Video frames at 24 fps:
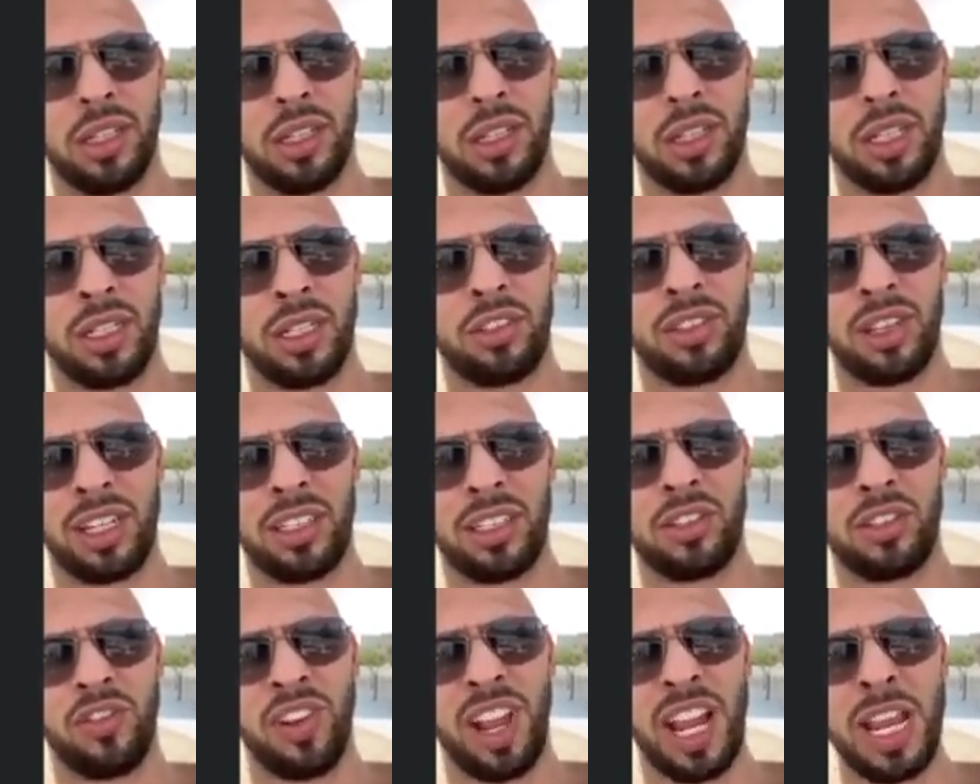
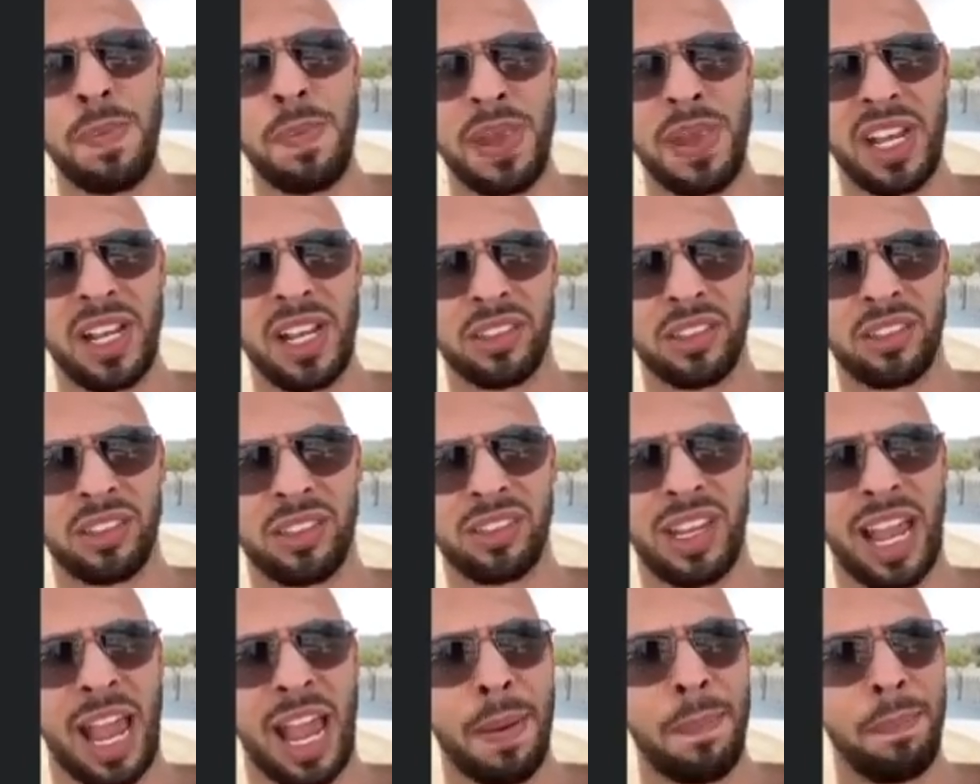It's vapious.
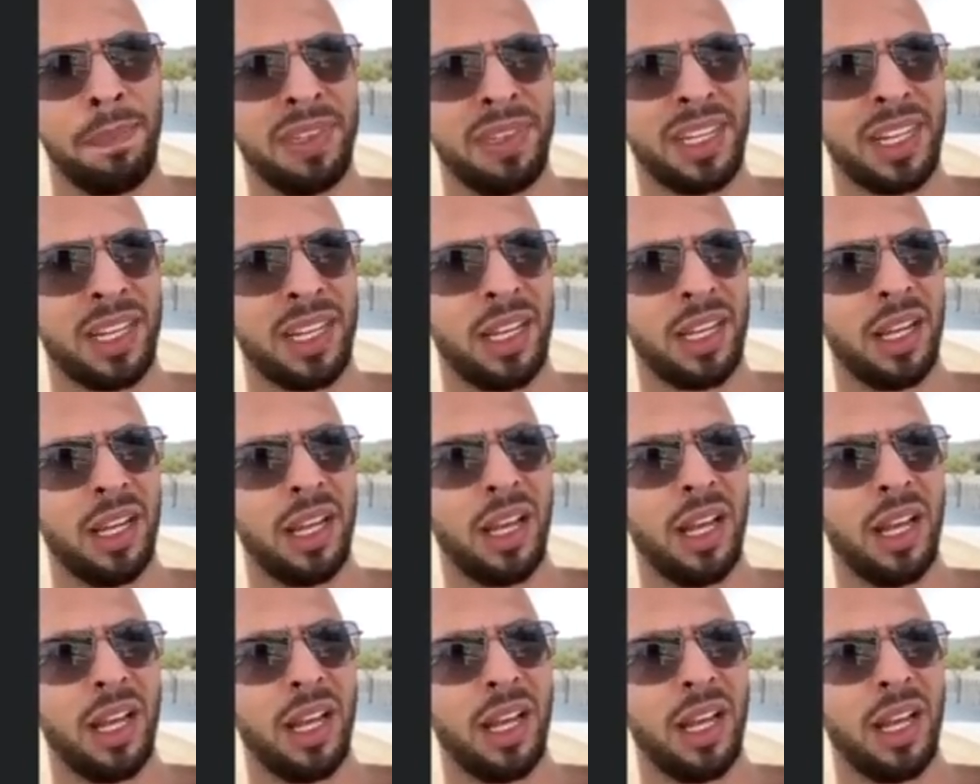It's empty.